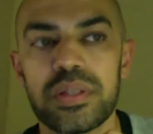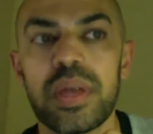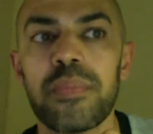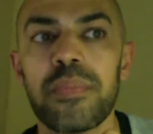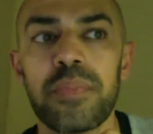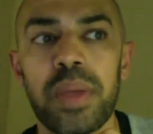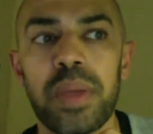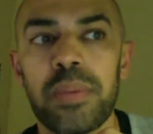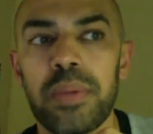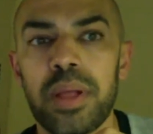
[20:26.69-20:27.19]

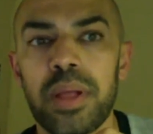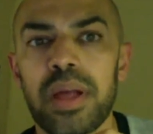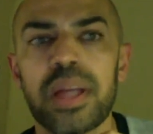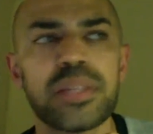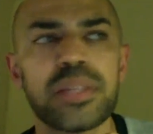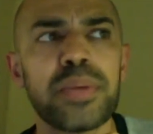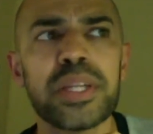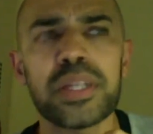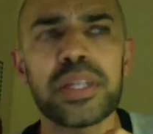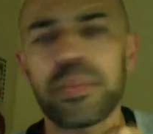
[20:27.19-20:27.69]
some
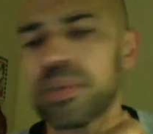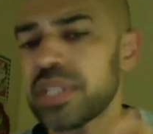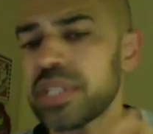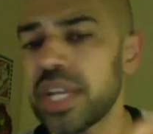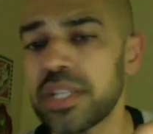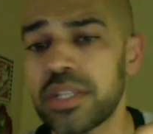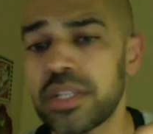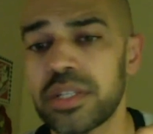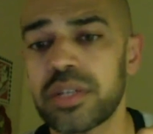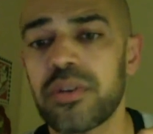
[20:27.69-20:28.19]
people, especially
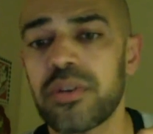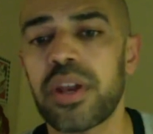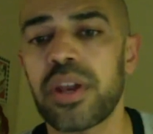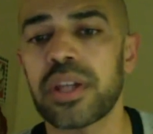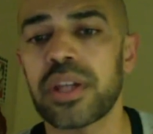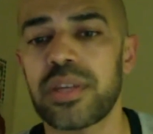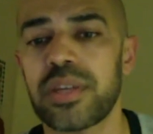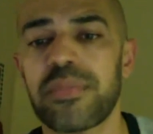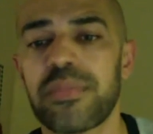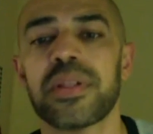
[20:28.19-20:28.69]
pretentious
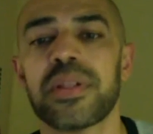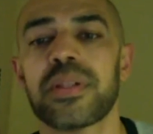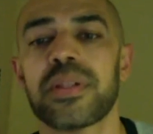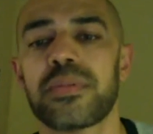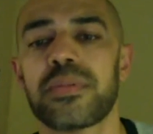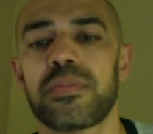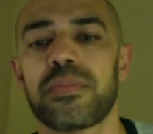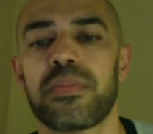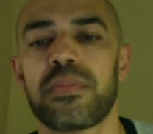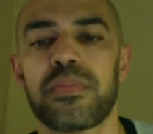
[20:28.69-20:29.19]
critics, have
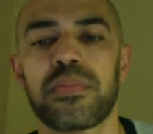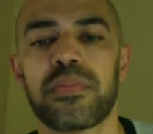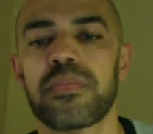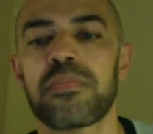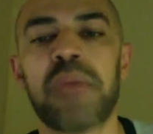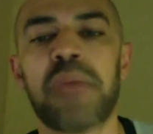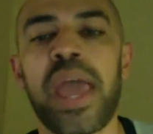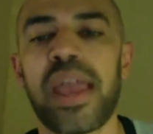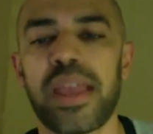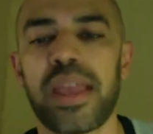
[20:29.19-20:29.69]
been
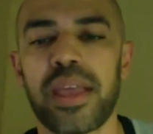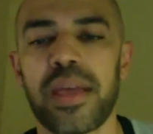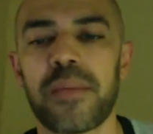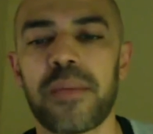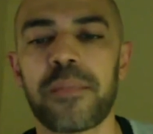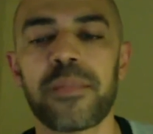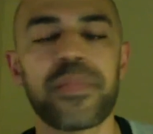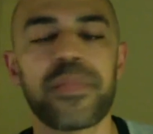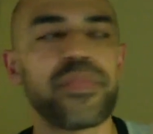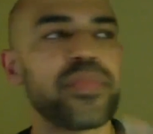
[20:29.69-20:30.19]
panning it.
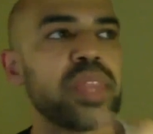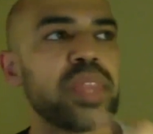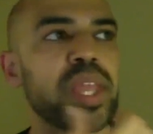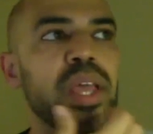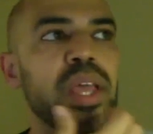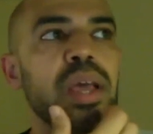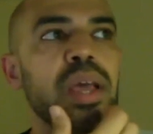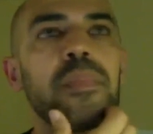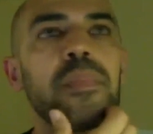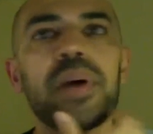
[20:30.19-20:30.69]

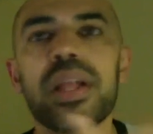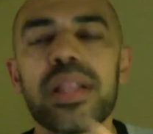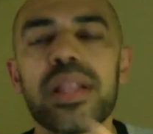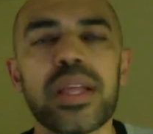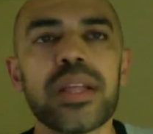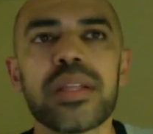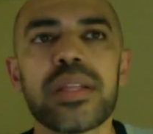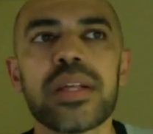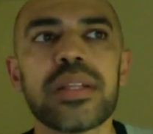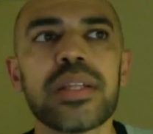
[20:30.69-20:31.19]
But
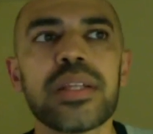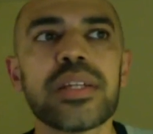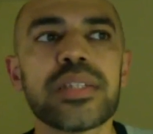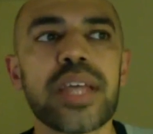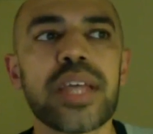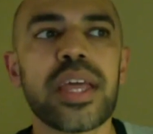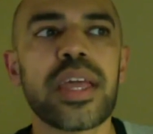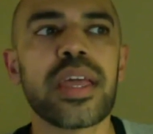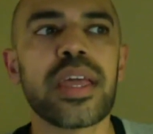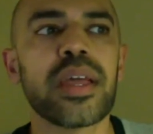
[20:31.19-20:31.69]
there's
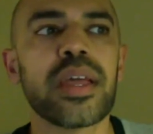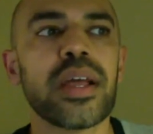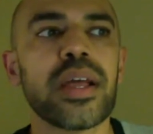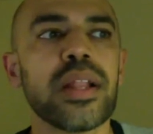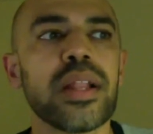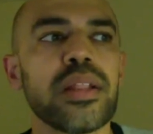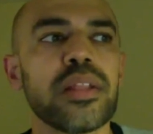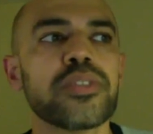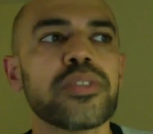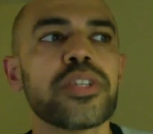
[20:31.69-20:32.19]
a
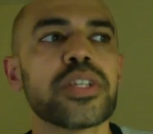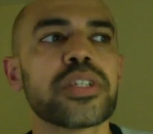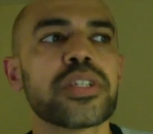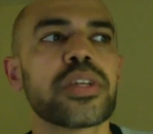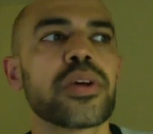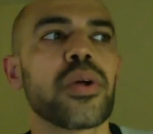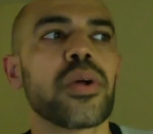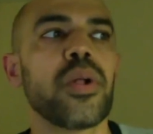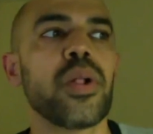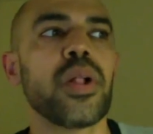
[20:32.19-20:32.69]

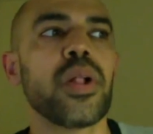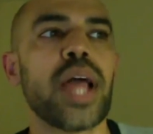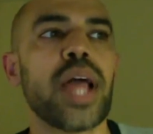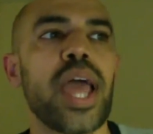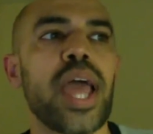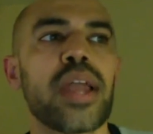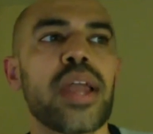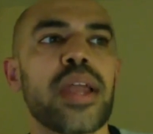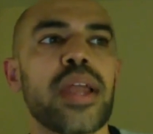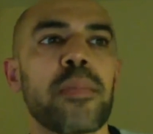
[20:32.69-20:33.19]
logistical
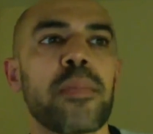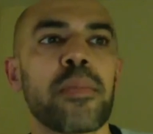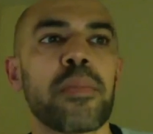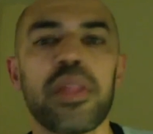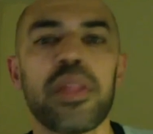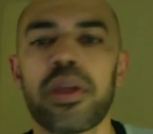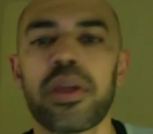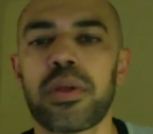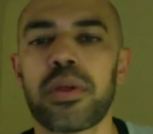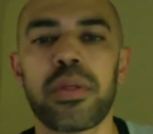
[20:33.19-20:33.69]
and a
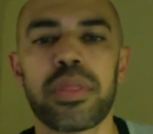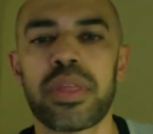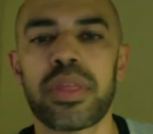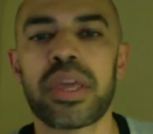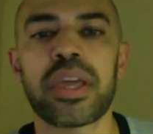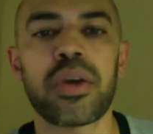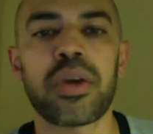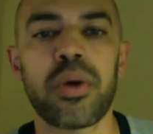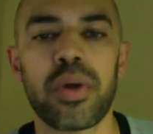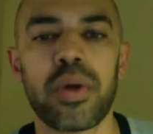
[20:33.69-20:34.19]
political thing
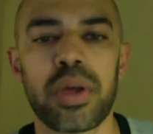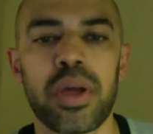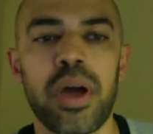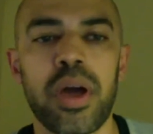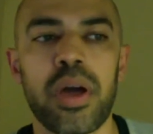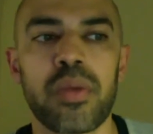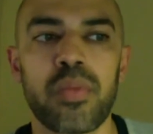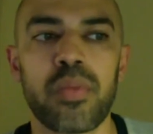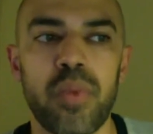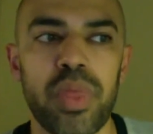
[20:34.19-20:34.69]
going
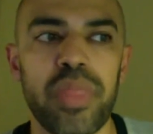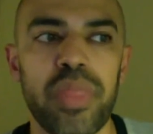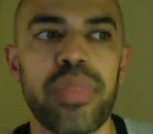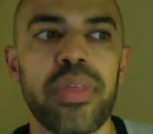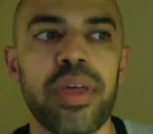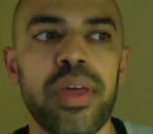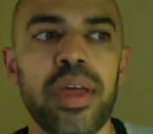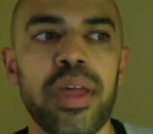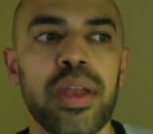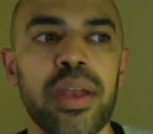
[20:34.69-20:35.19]
on
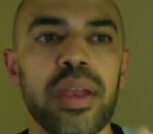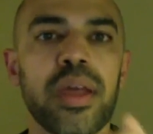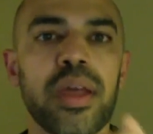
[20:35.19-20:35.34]
within